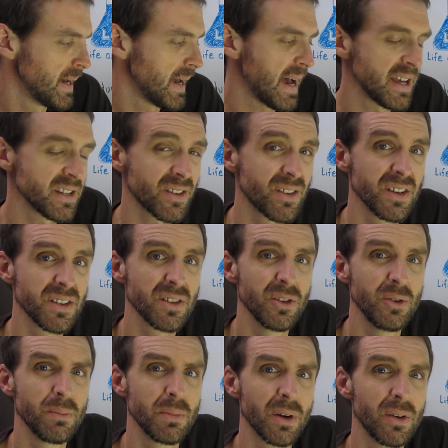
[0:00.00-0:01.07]
Ascaris
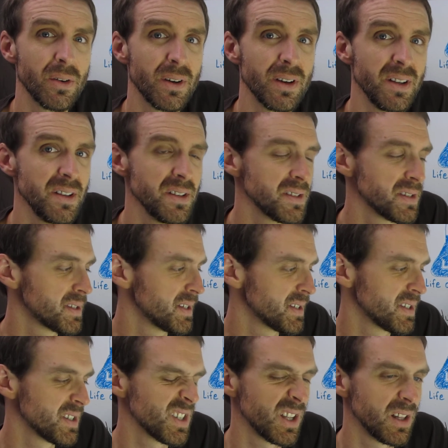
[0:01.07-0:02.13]
lumbricoides, this
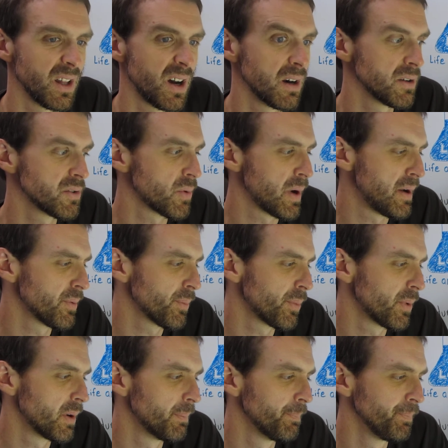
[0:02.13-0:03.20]
is a large
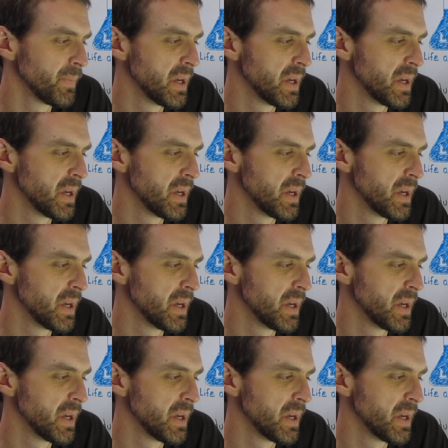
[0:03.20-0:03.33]
roundworm.